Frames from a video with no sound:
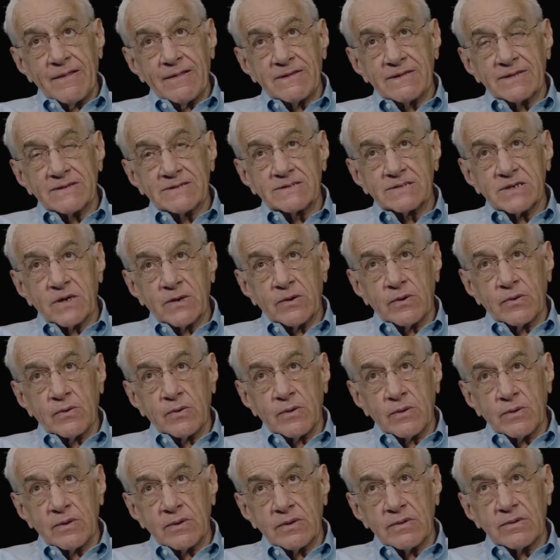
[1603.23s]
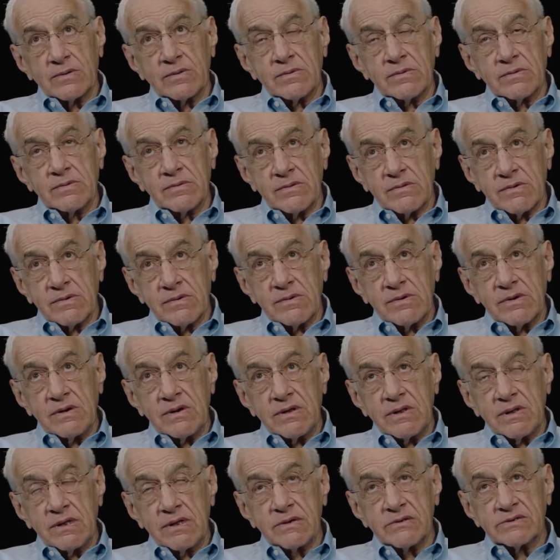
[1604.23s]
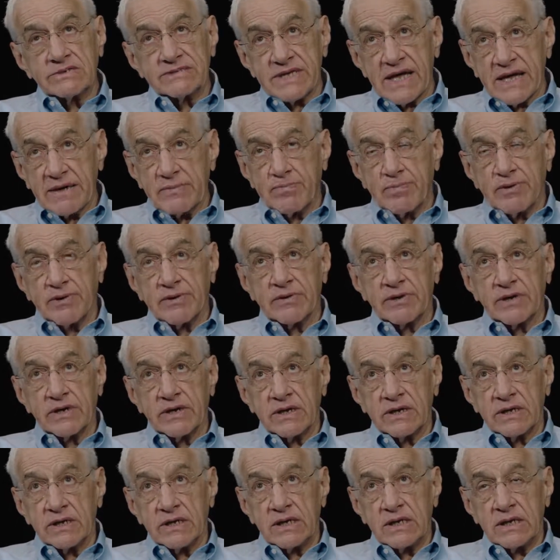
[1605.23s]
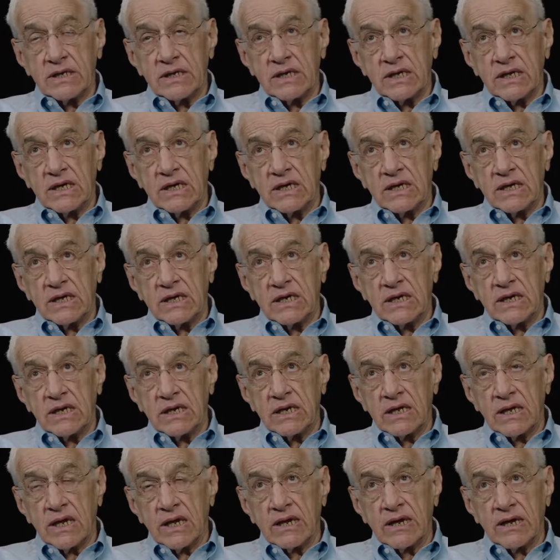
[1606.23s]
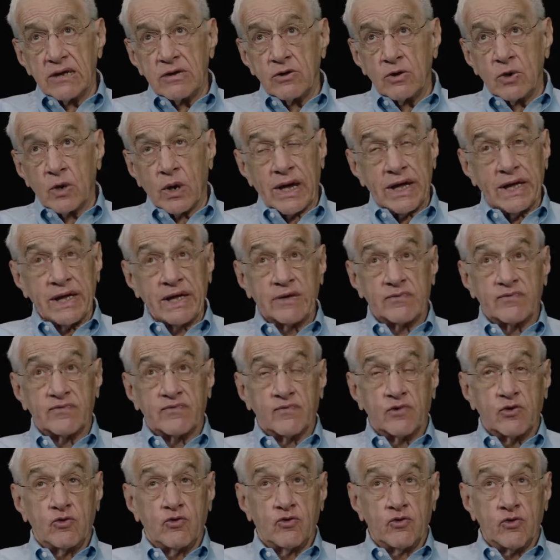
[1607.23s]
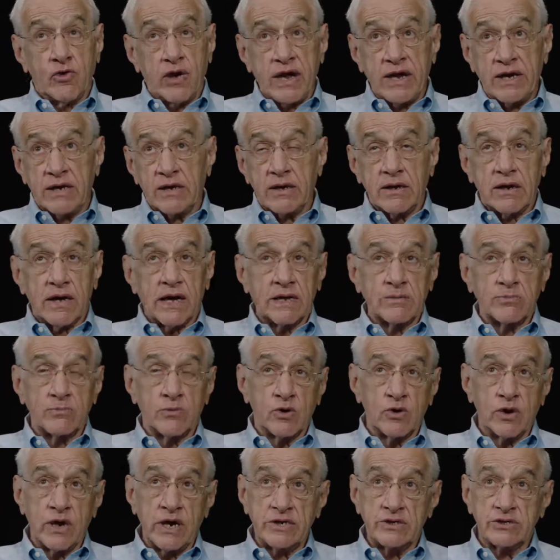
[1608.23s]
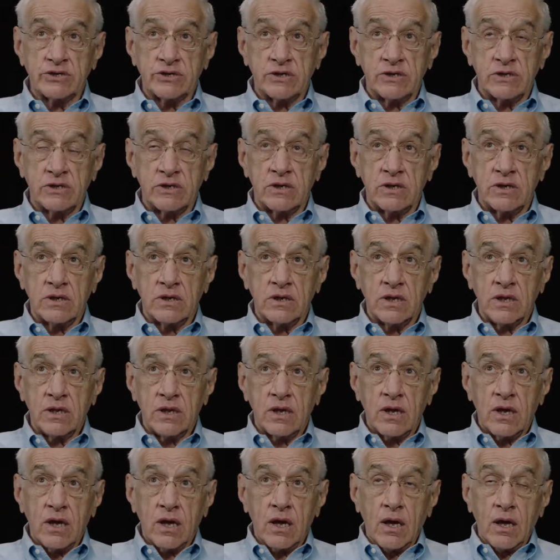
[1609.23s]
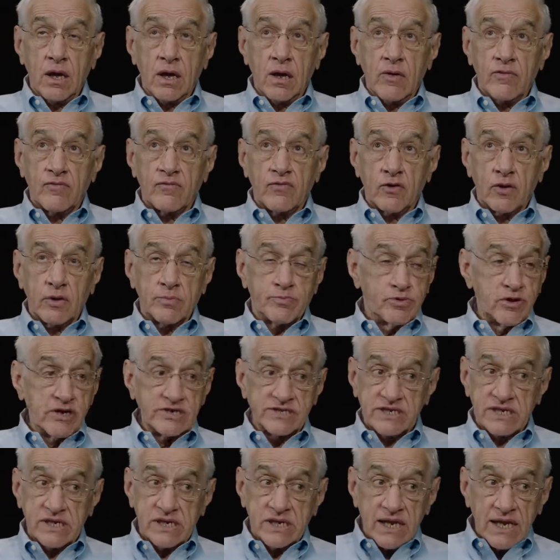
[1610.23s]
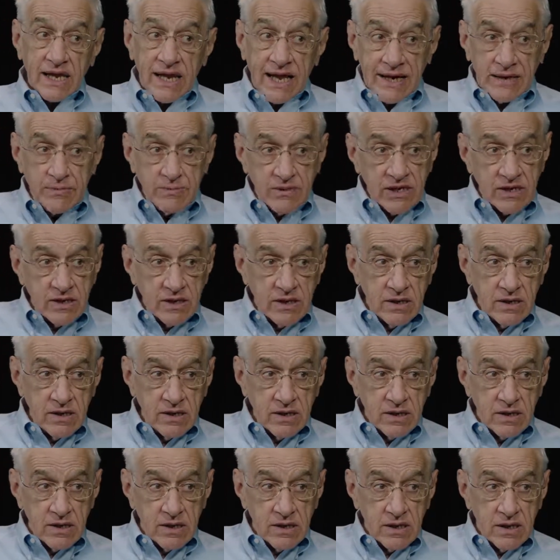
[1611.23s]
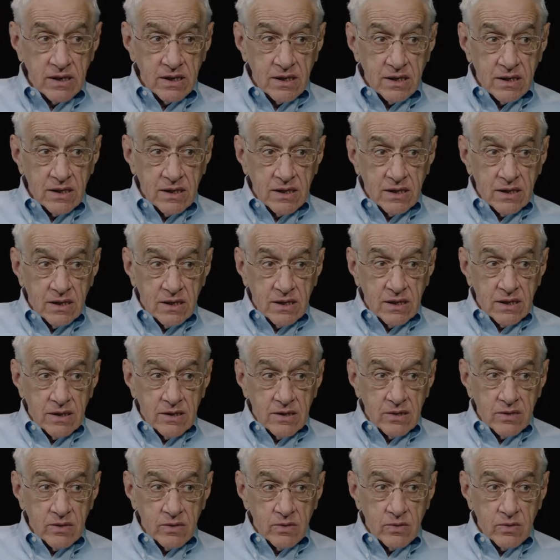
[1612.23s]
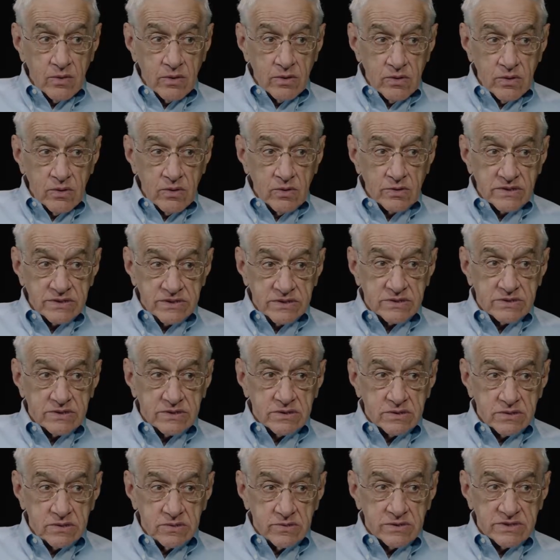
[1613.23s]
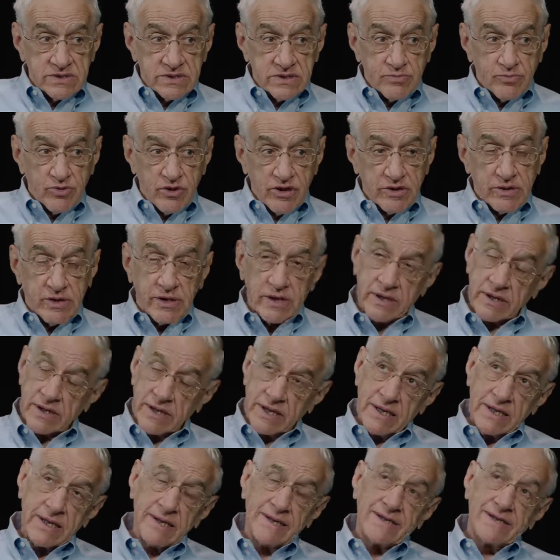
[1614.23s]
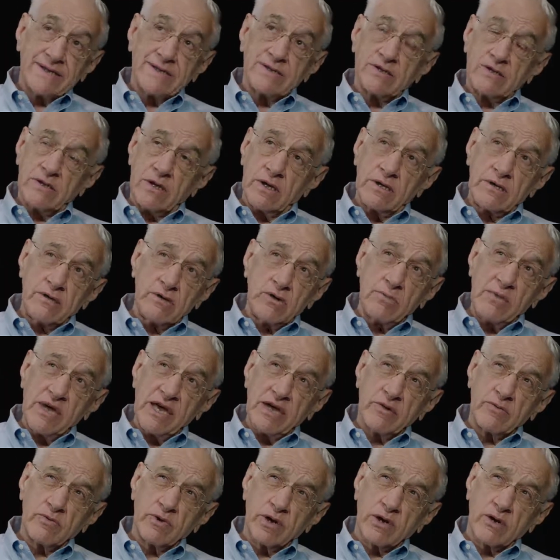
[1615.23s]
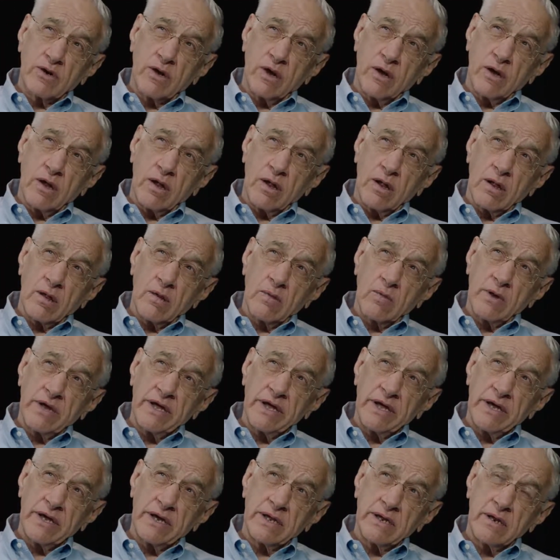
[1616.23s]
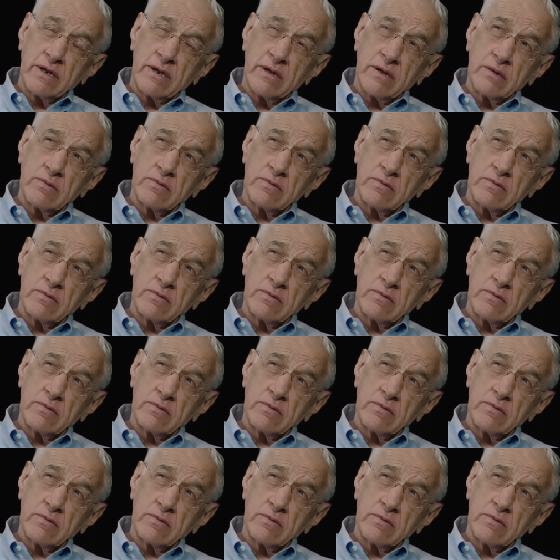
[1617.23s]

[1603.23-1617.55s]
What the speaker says: So it was that period, and I have great admiration for President Lyman, who was the you may recall we had,